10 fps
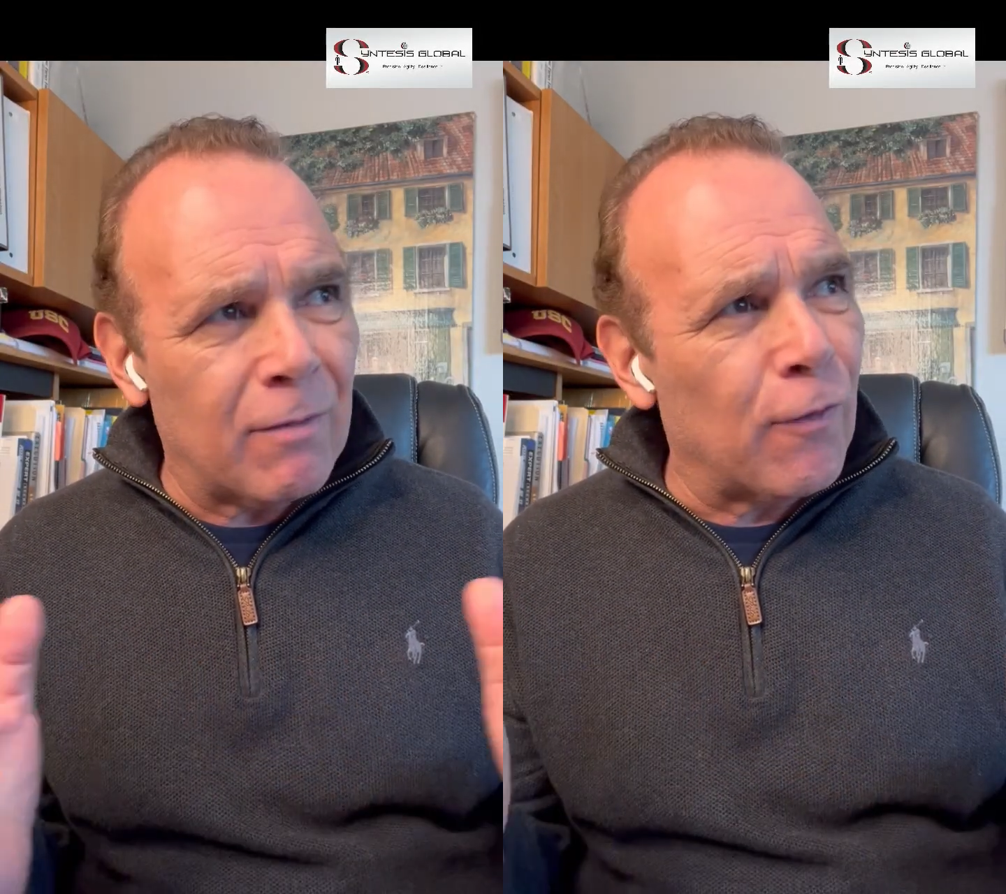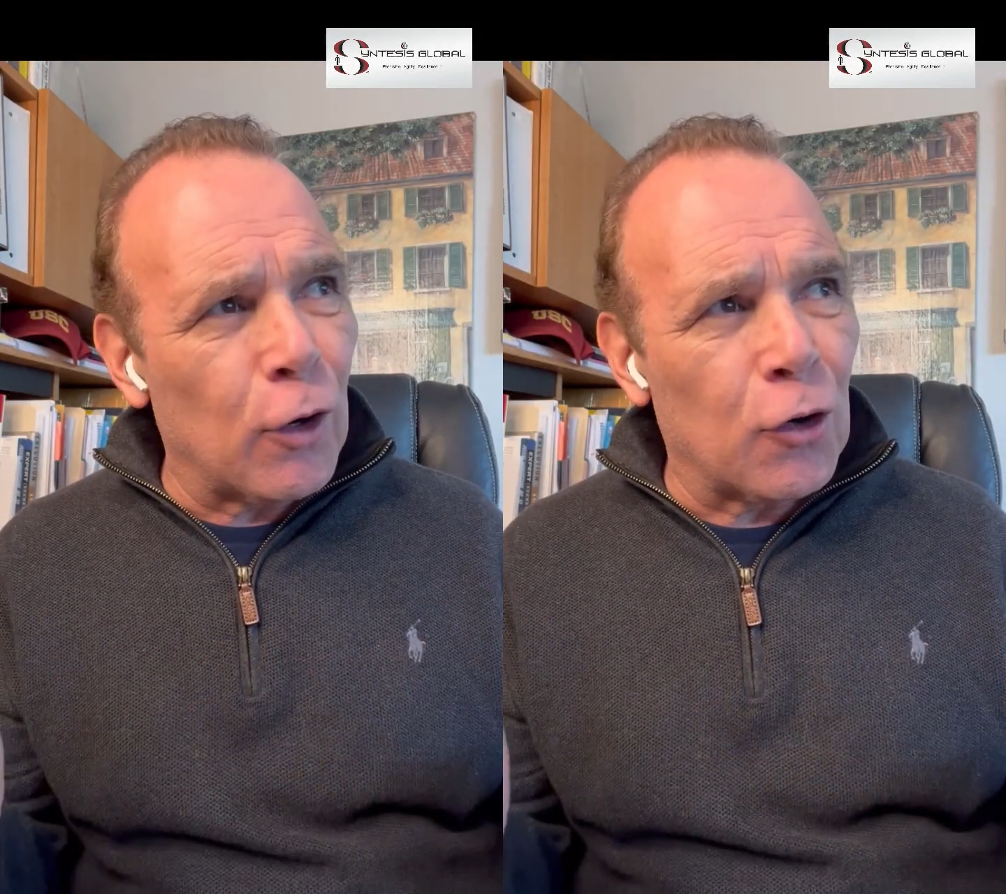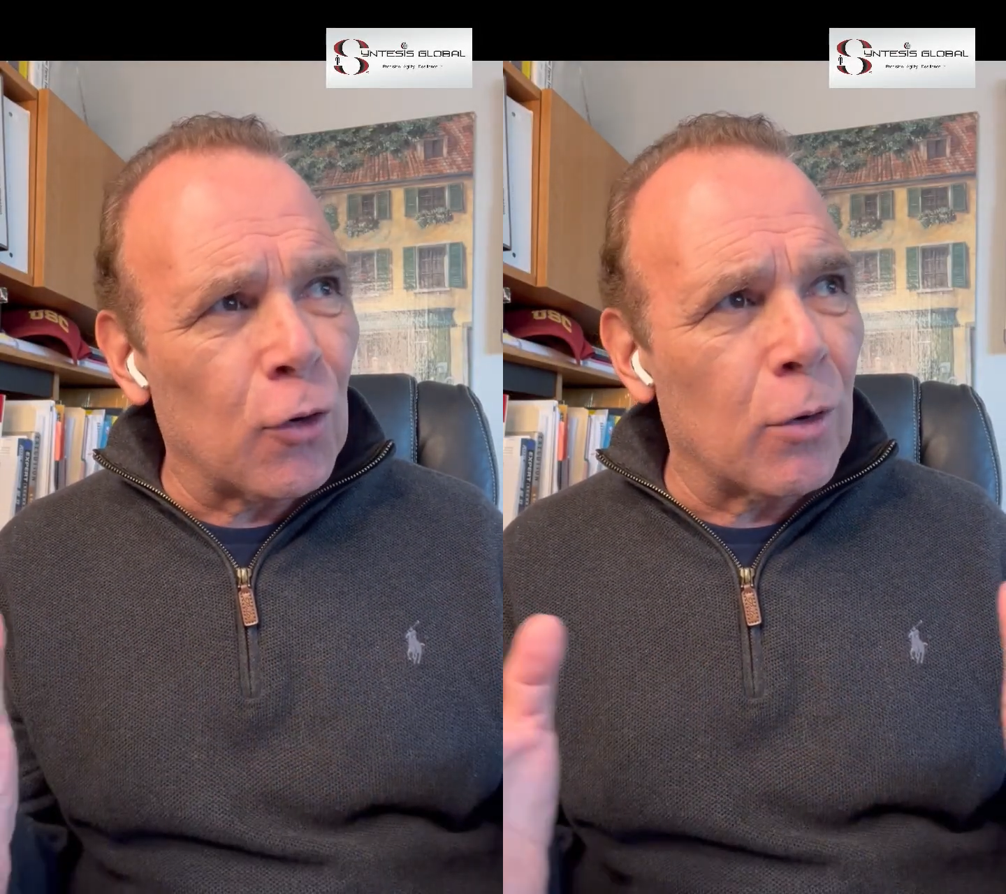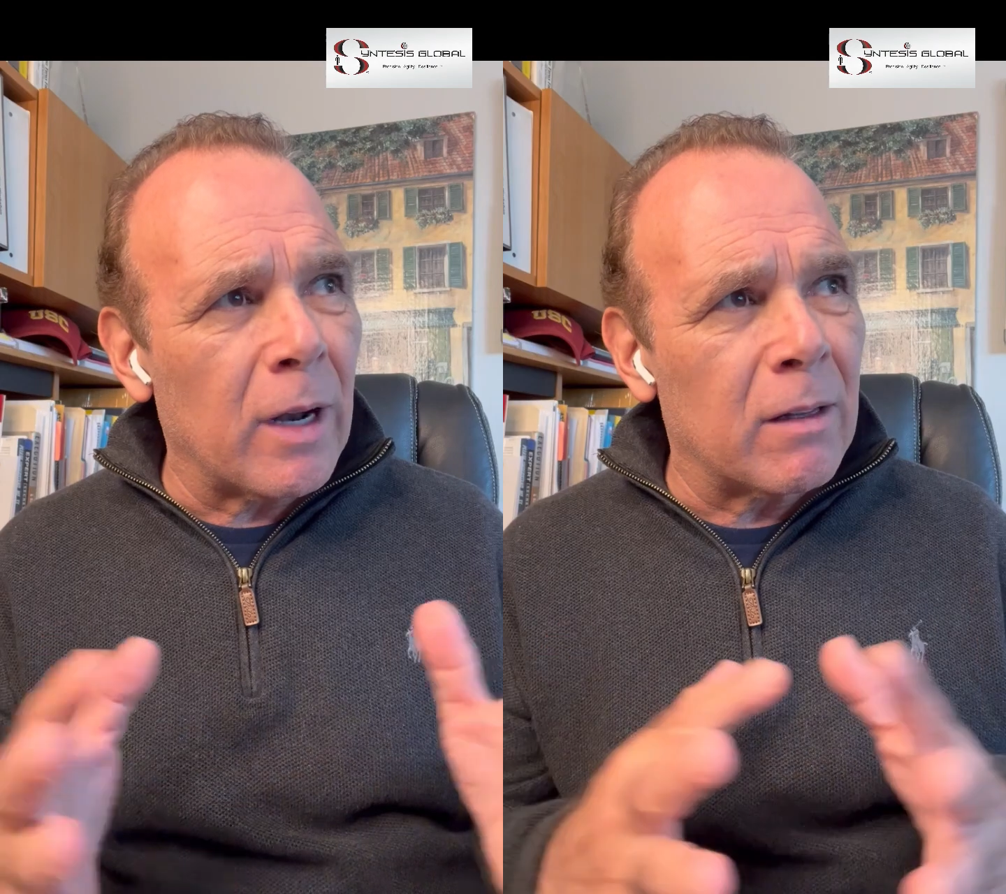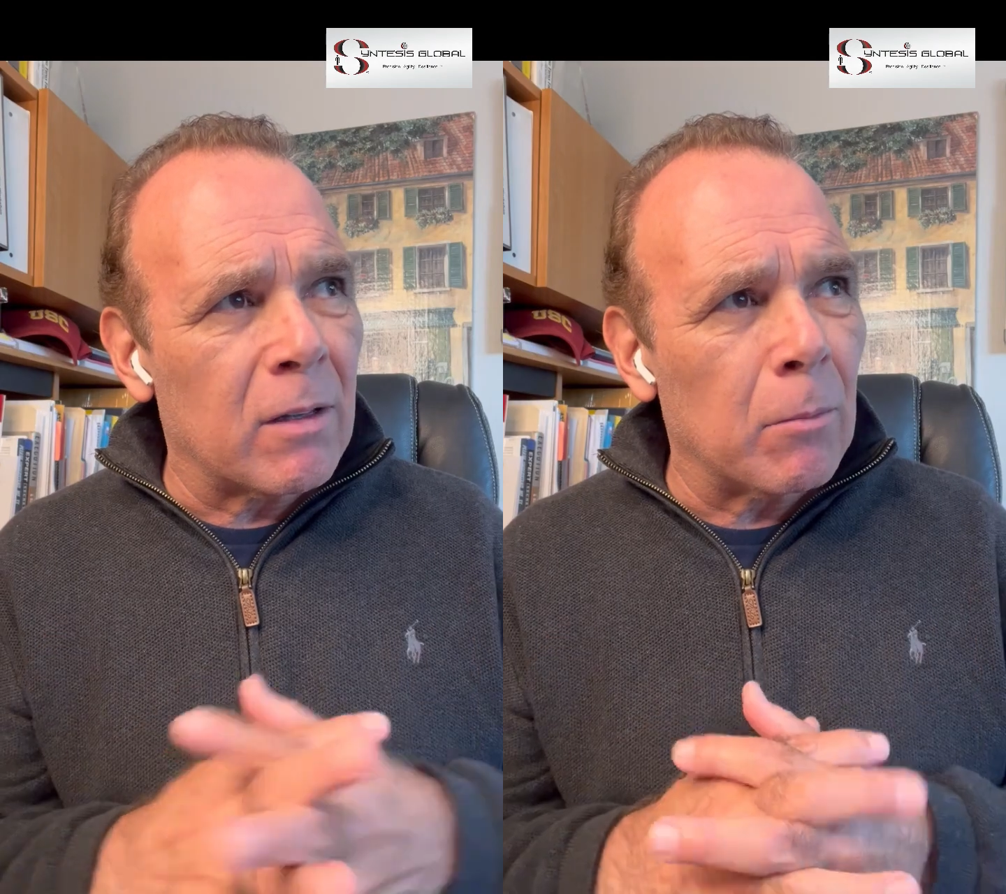for sure
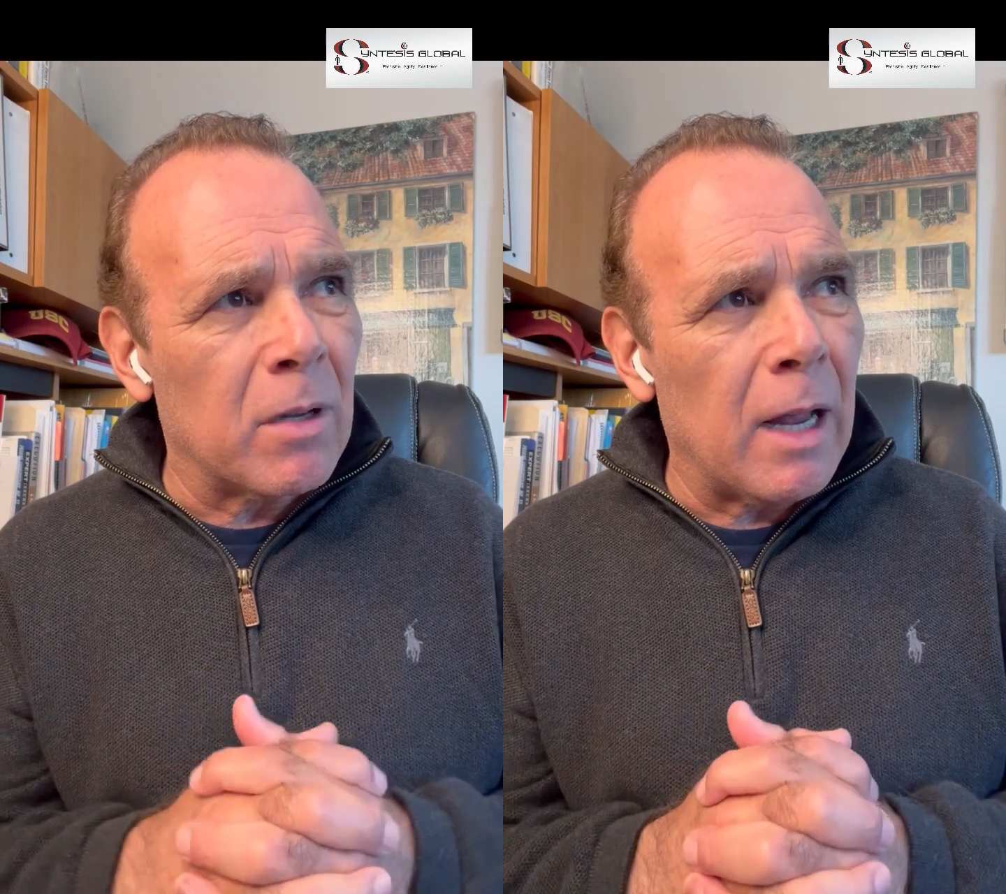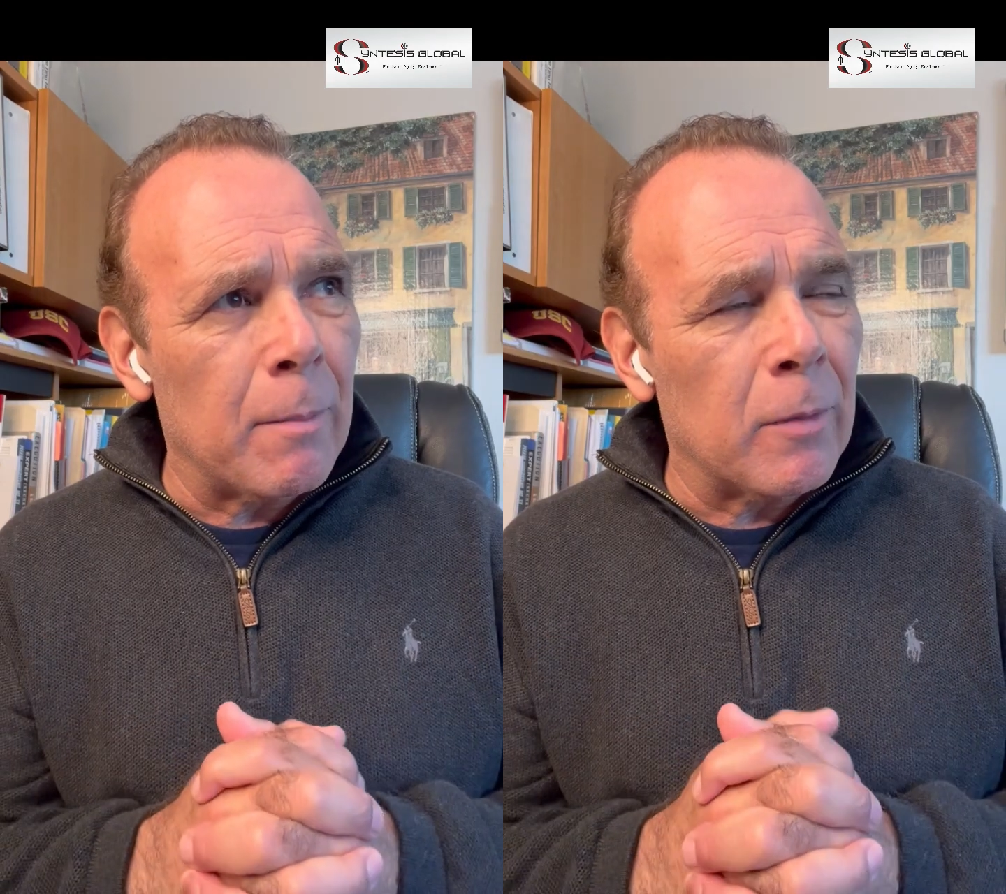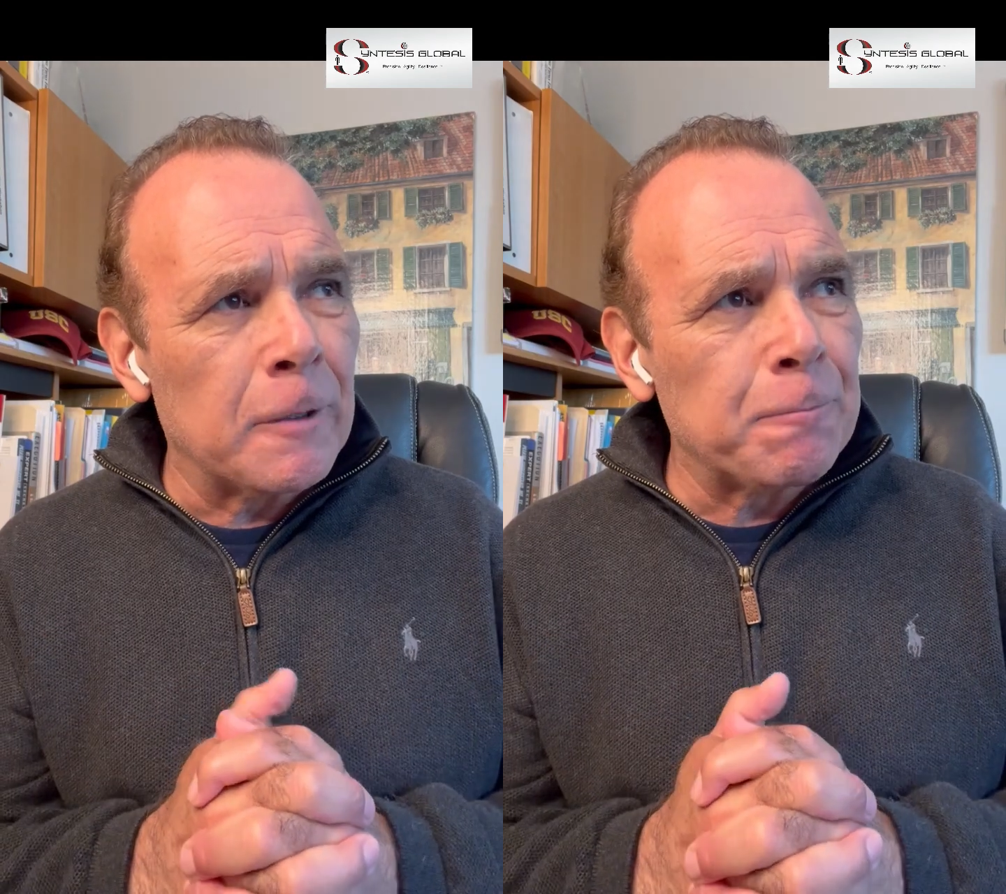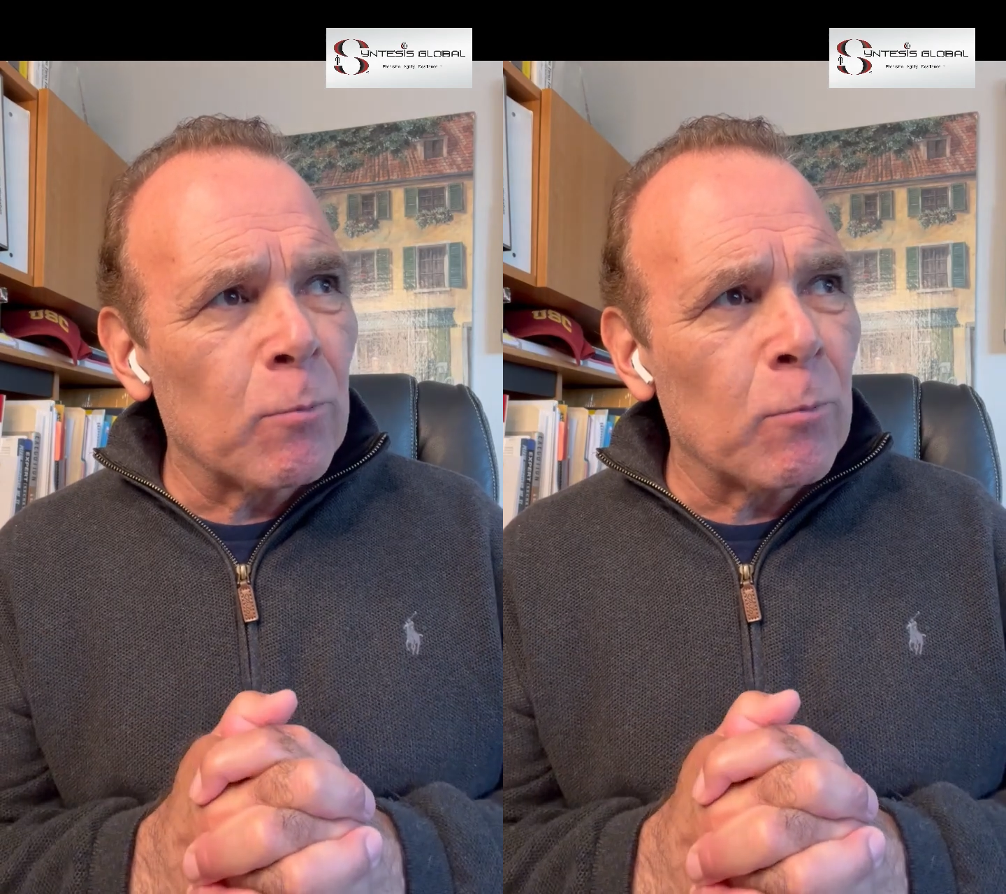at some time.